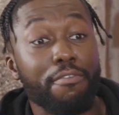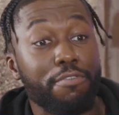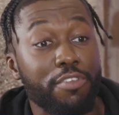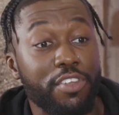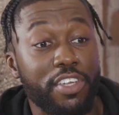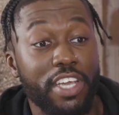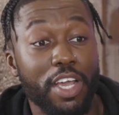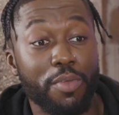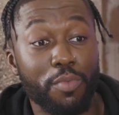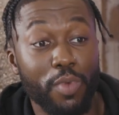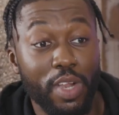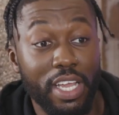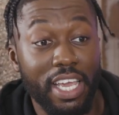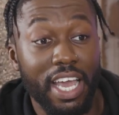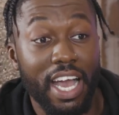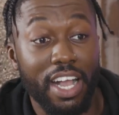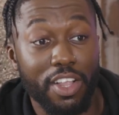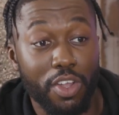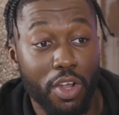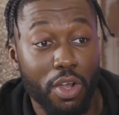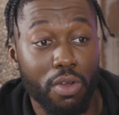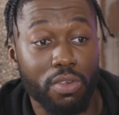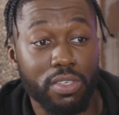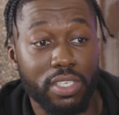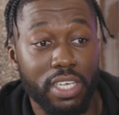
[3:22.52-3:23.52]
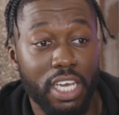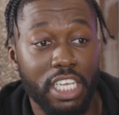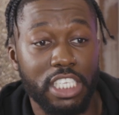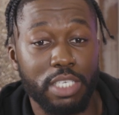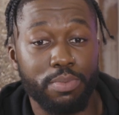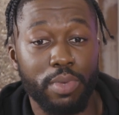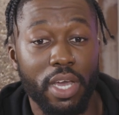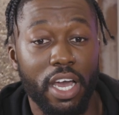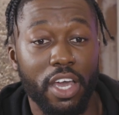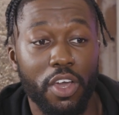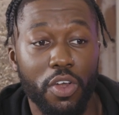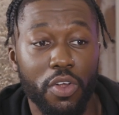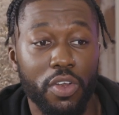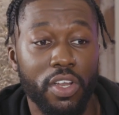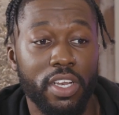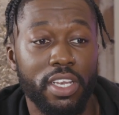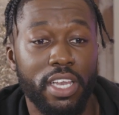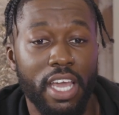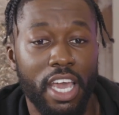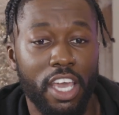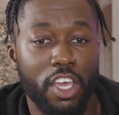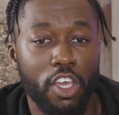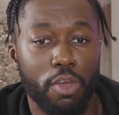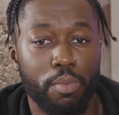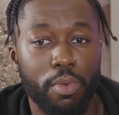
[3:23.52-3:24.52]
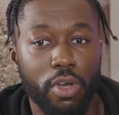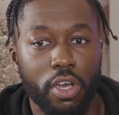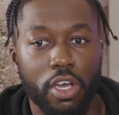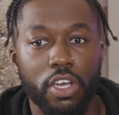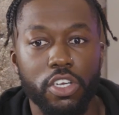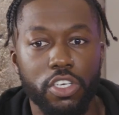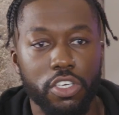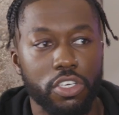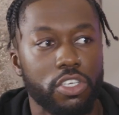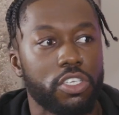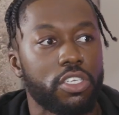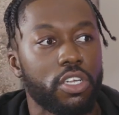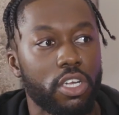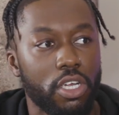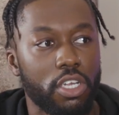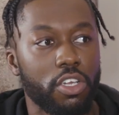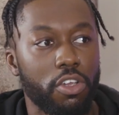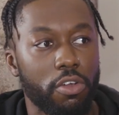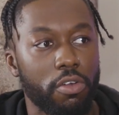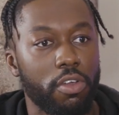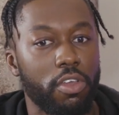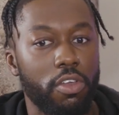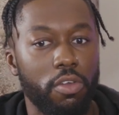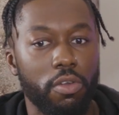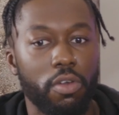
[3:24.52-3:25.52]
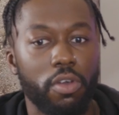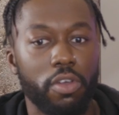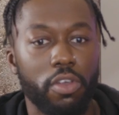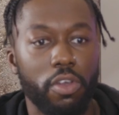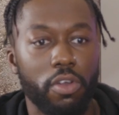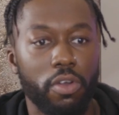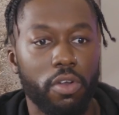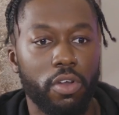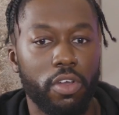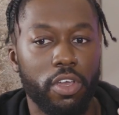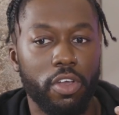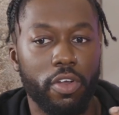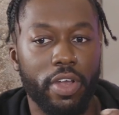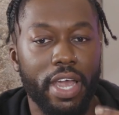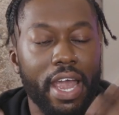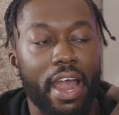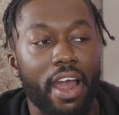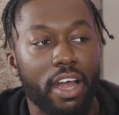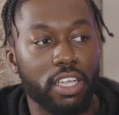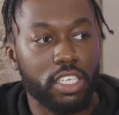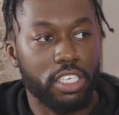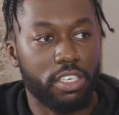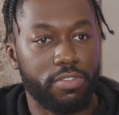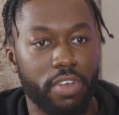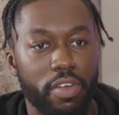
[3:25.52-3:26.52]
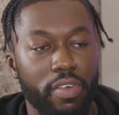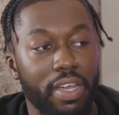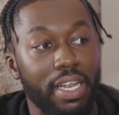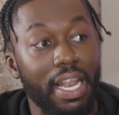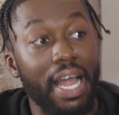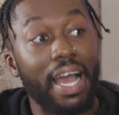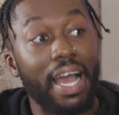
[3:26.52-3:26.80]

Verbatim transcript: I've generally had girls say to me, I couldn't date you because your so, your, your, your character's very